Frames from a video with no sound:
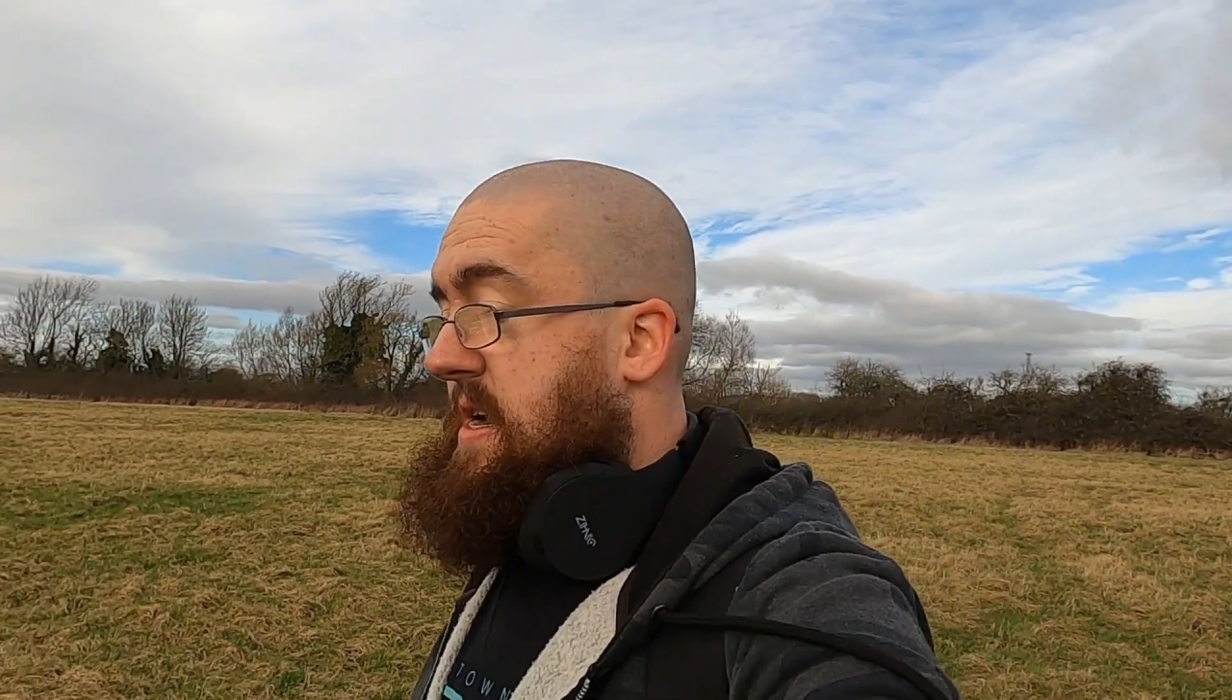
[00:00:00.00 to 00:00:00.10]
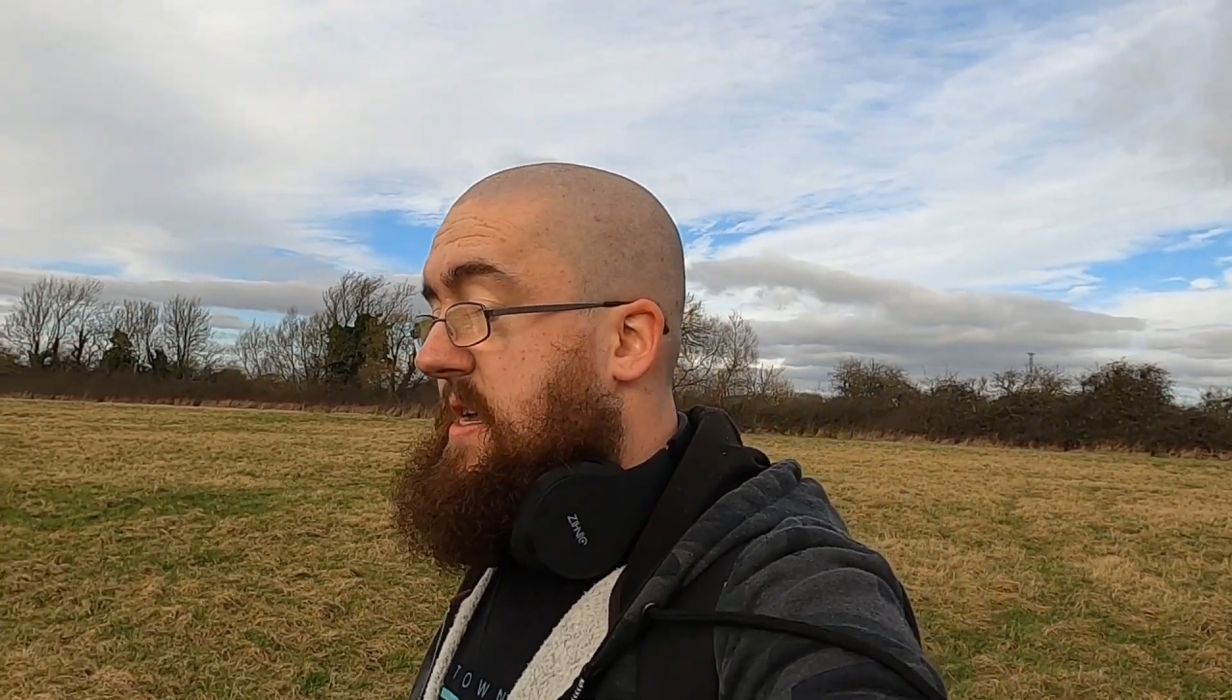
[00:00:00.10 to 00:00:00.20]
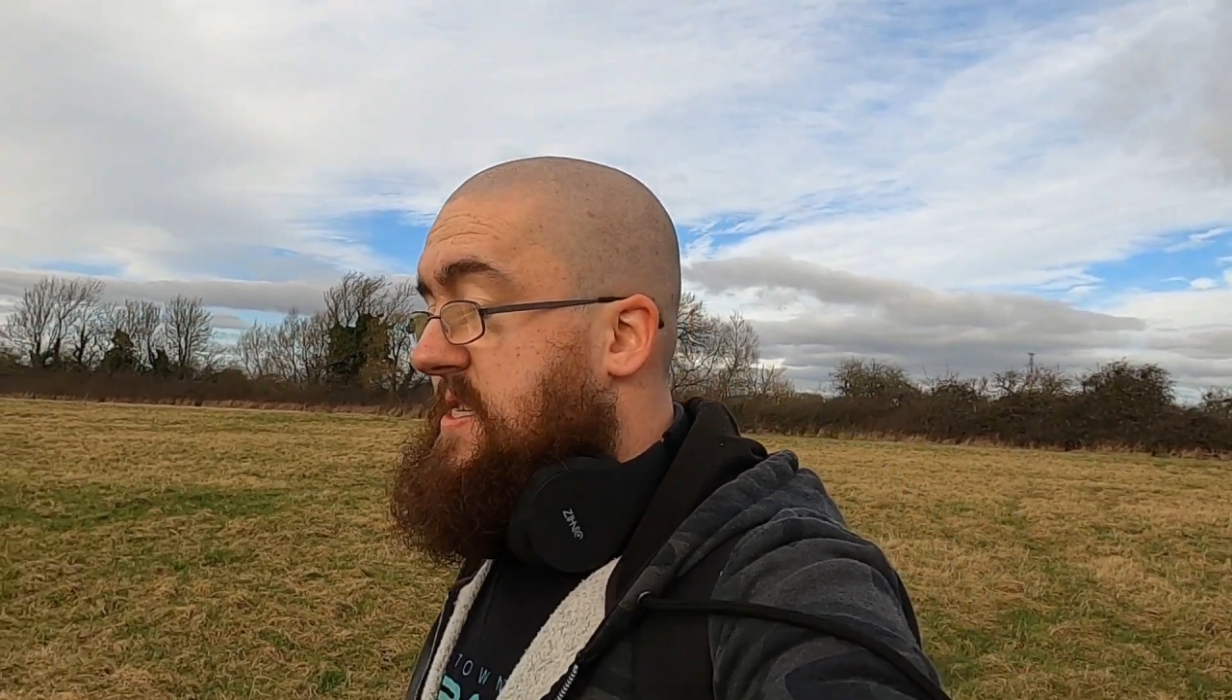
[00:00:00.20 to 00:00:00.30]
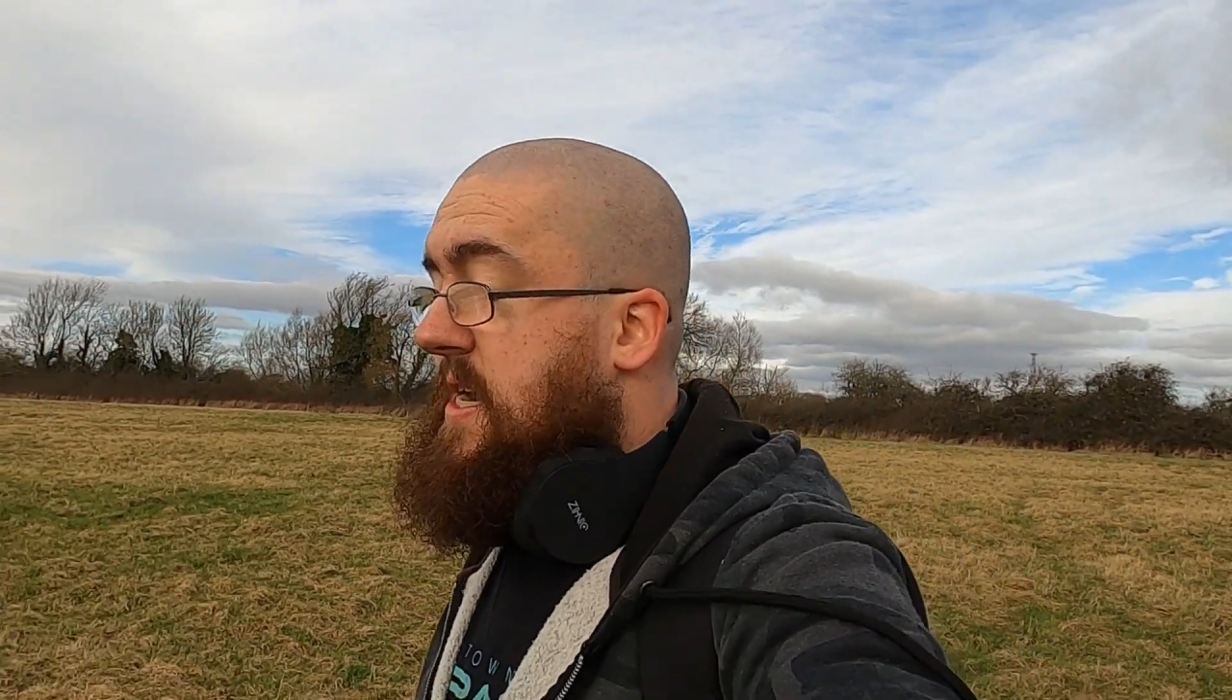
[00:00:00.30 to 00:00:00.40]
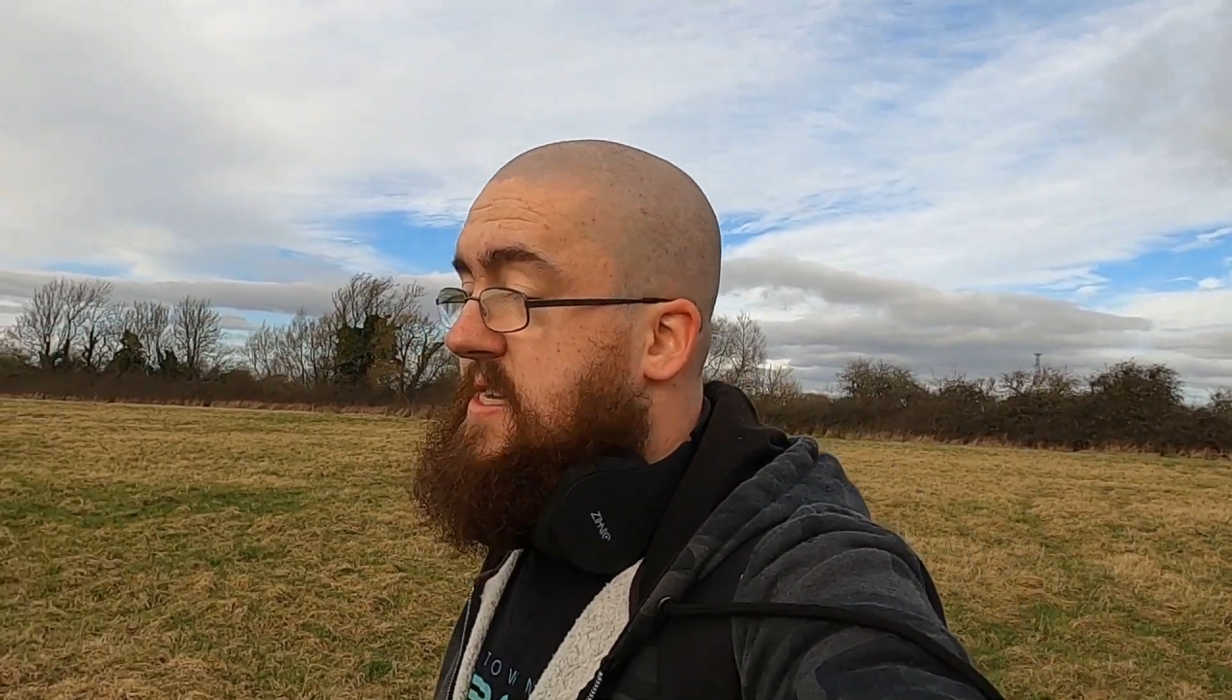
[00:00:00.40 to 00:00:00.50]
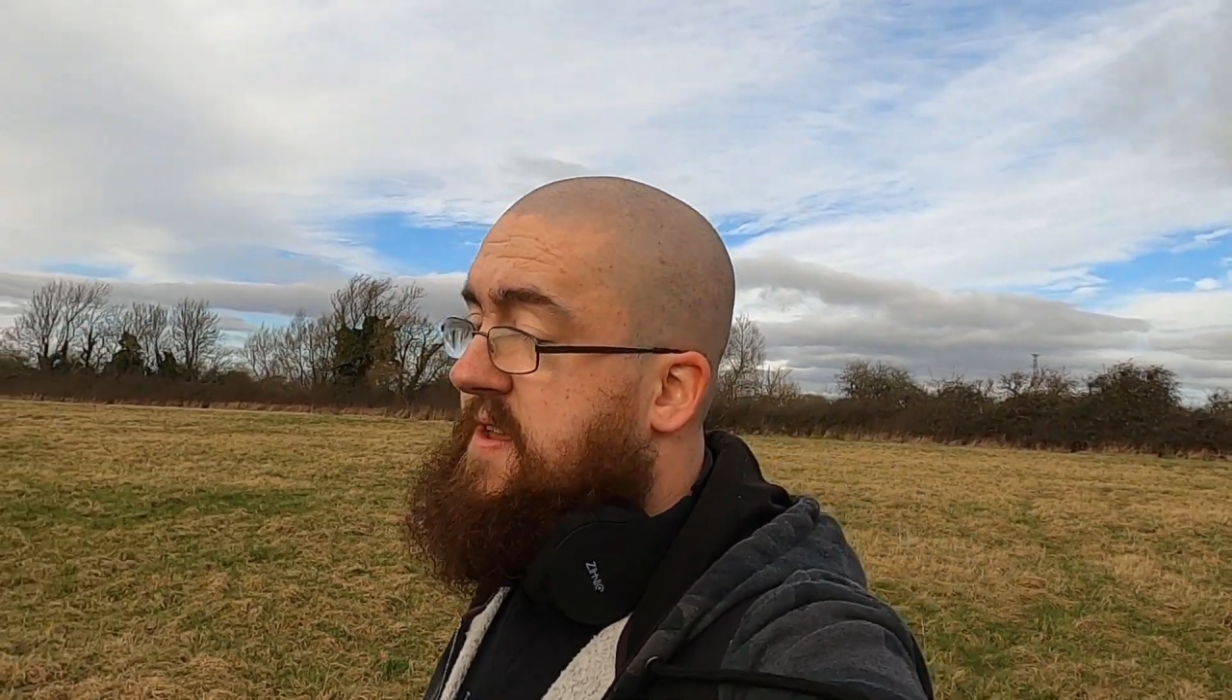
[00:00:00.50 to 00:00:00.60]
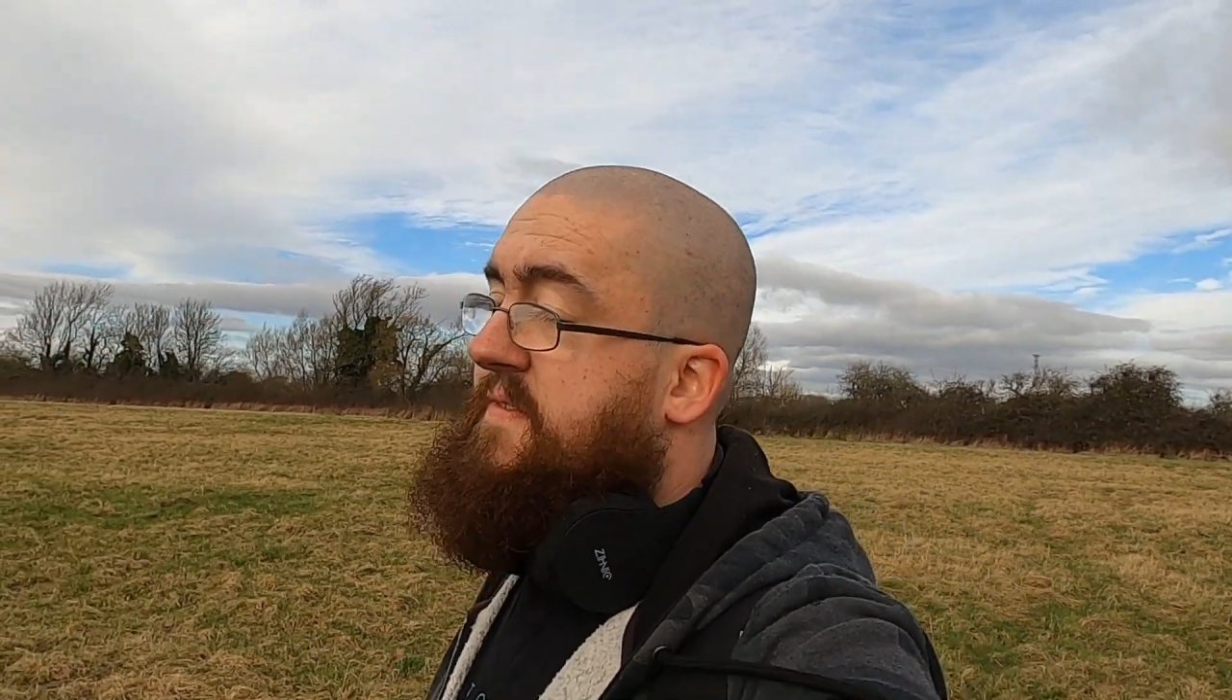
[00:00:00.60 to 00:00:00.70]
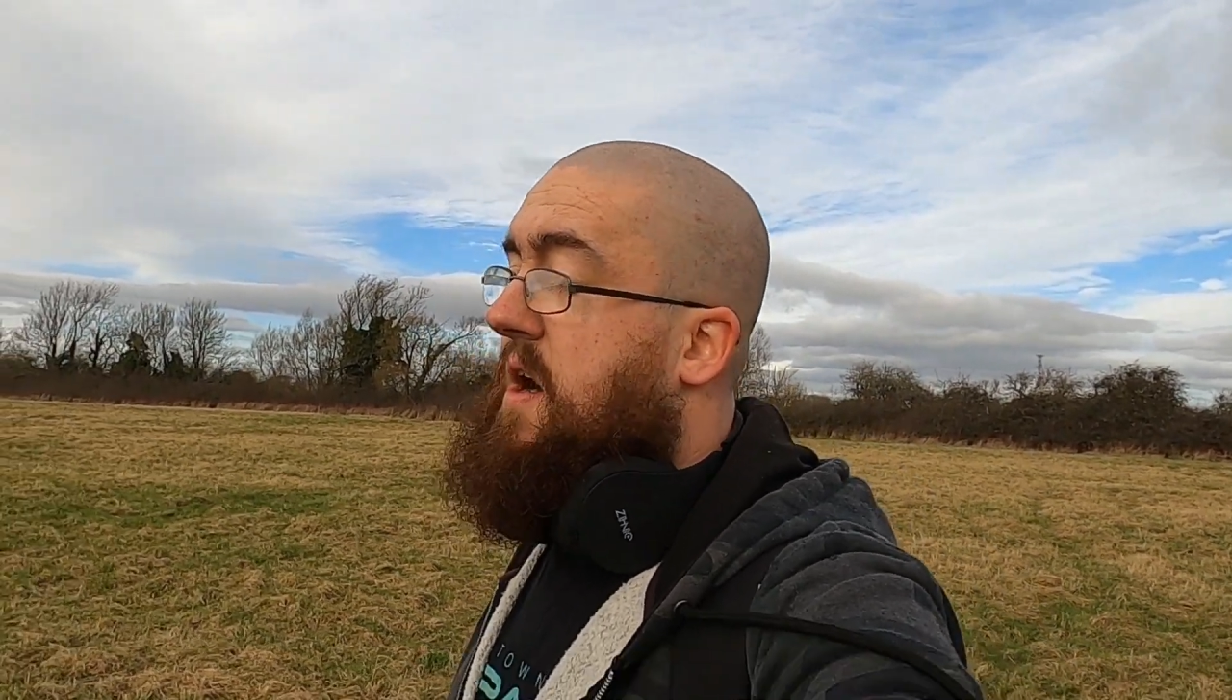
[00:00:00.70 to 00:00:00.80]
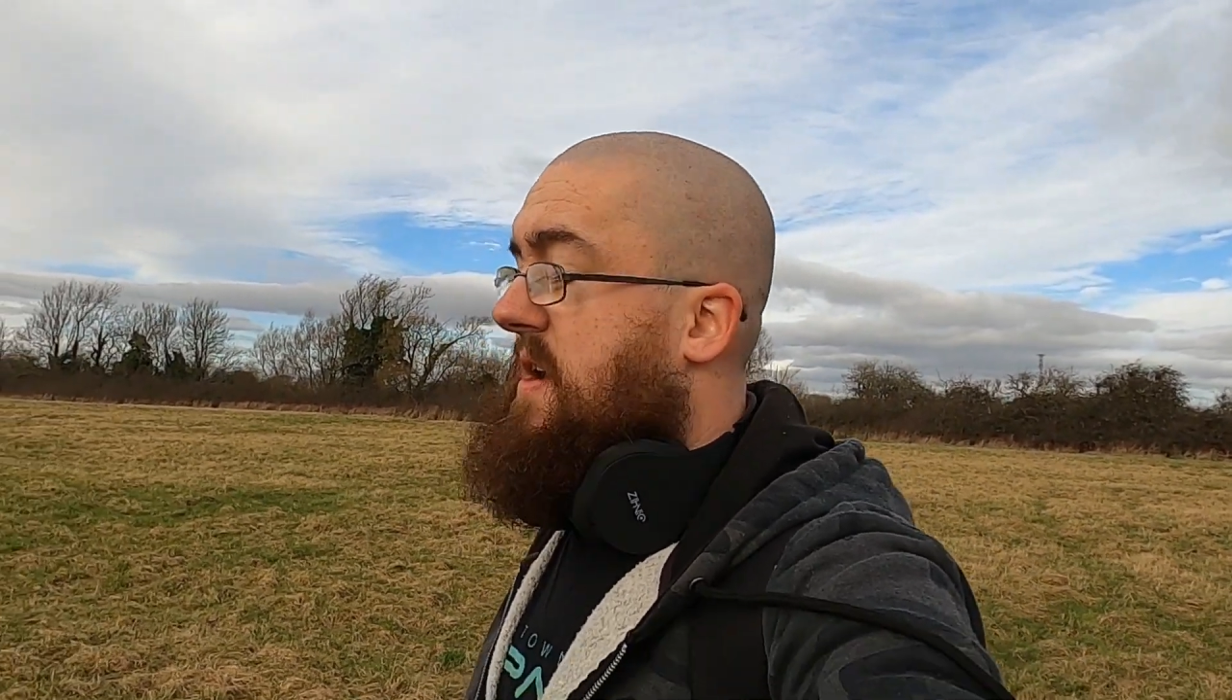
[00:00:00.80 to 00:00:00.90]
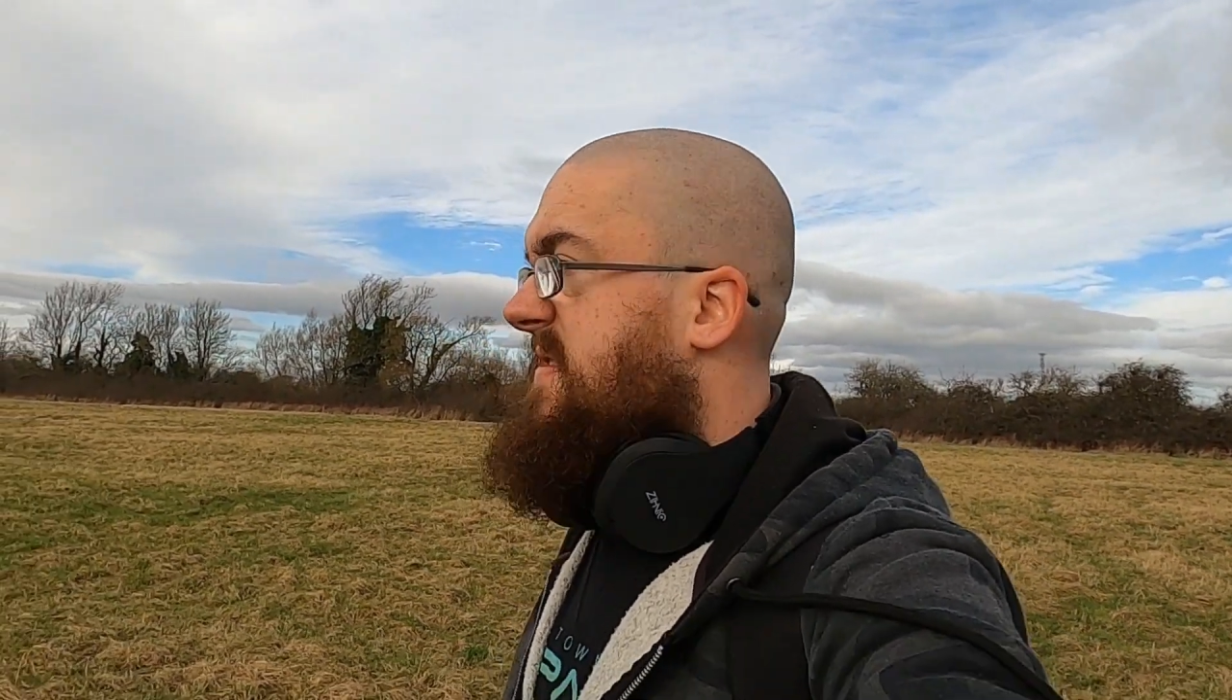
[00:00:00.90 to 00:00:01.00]

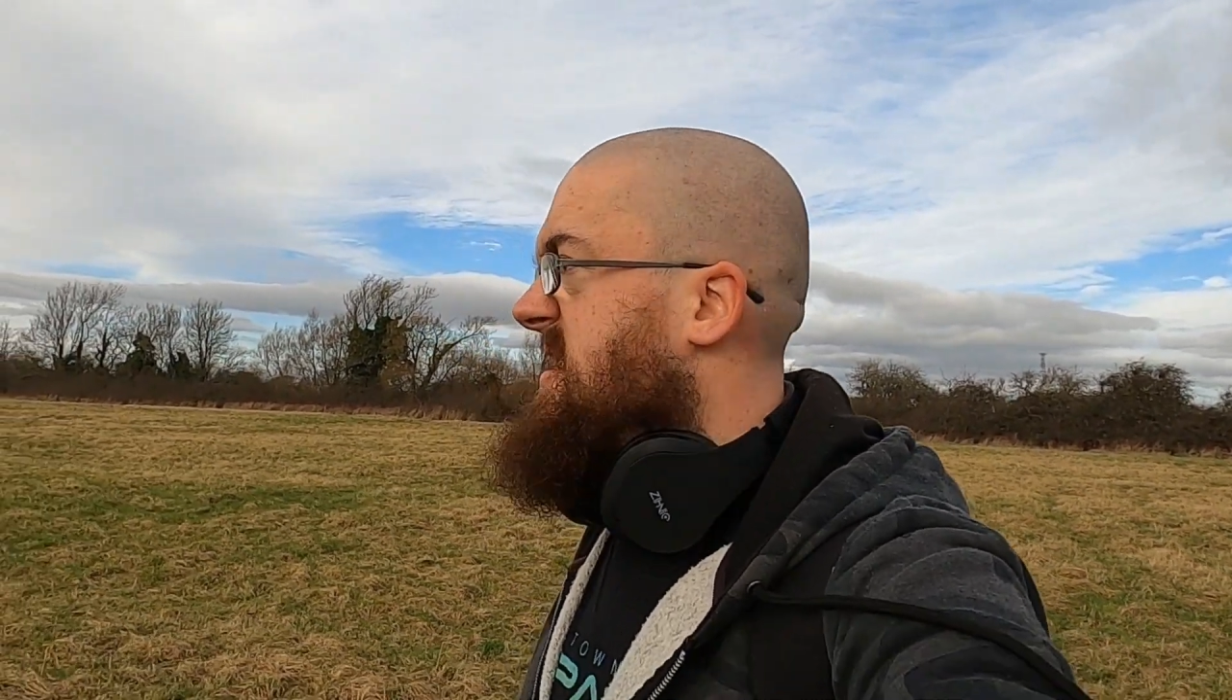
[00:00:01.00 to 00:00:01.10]
1995.